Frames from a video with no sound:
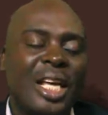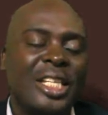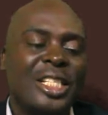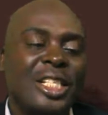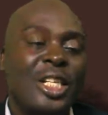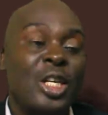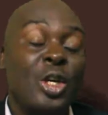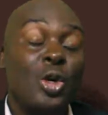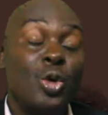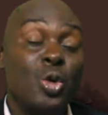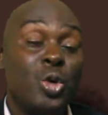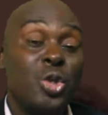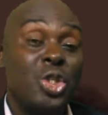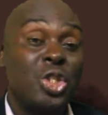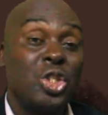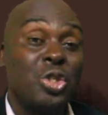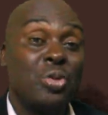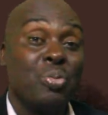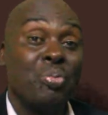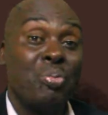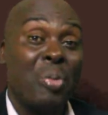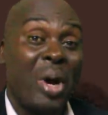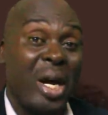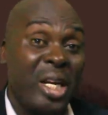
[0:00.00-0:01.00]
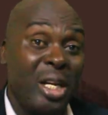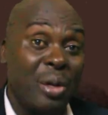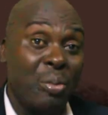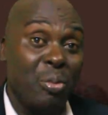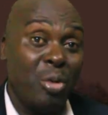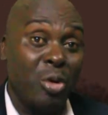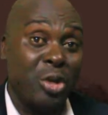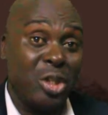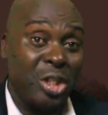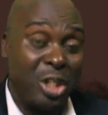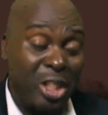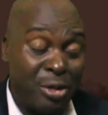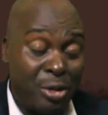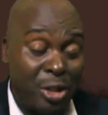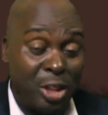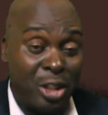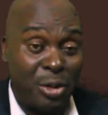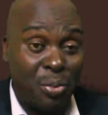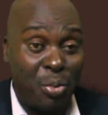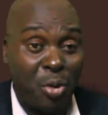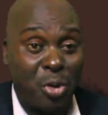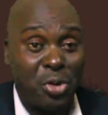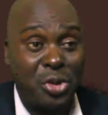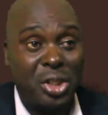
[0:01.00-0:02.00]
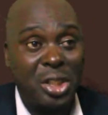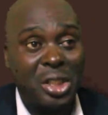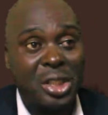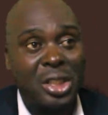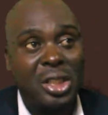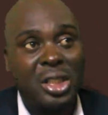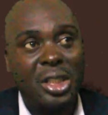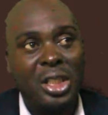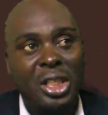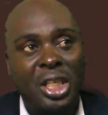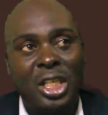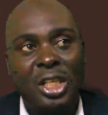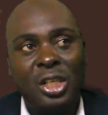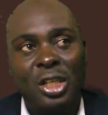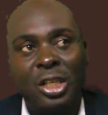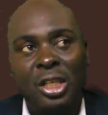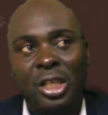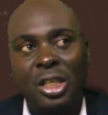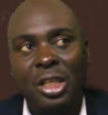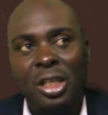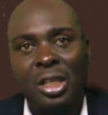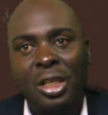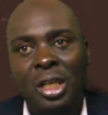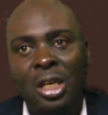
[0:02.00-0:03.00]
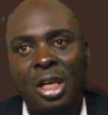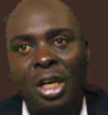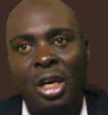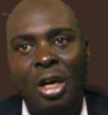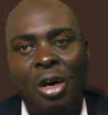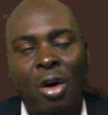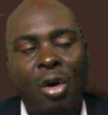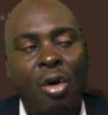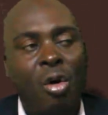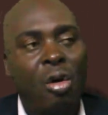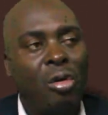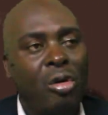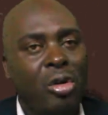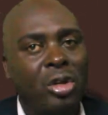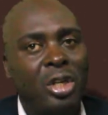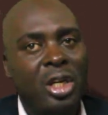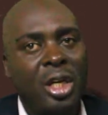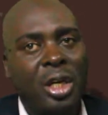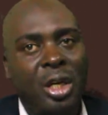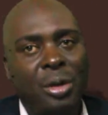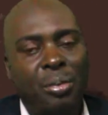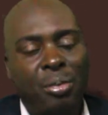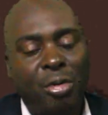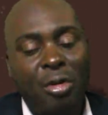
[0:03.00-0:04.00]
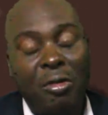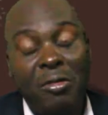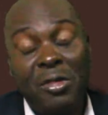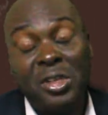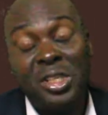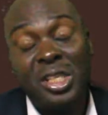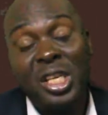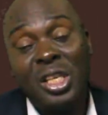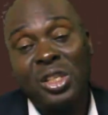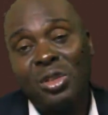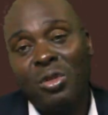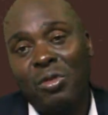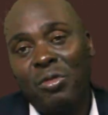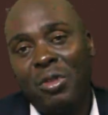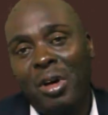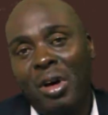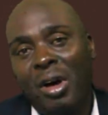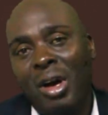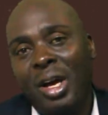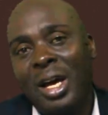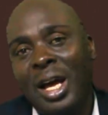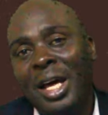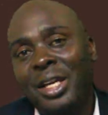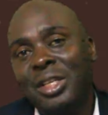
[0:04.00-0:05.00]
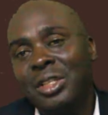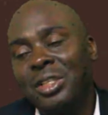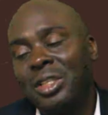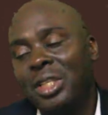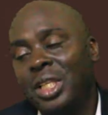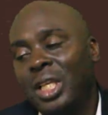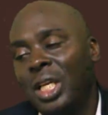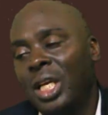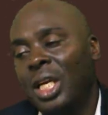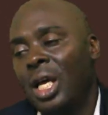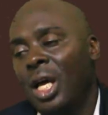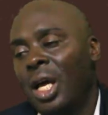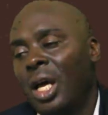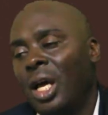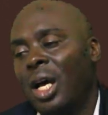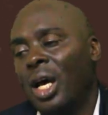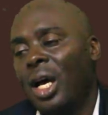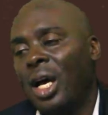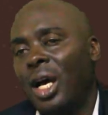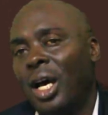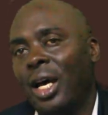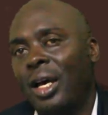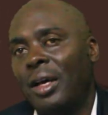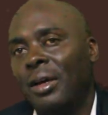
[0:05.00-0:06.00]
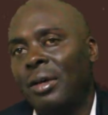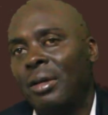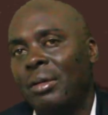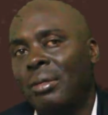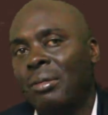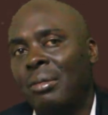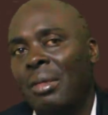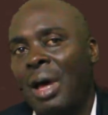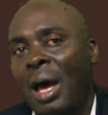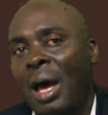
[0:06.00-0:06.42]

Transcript: huge mineable deposits in all the provinces of our country. I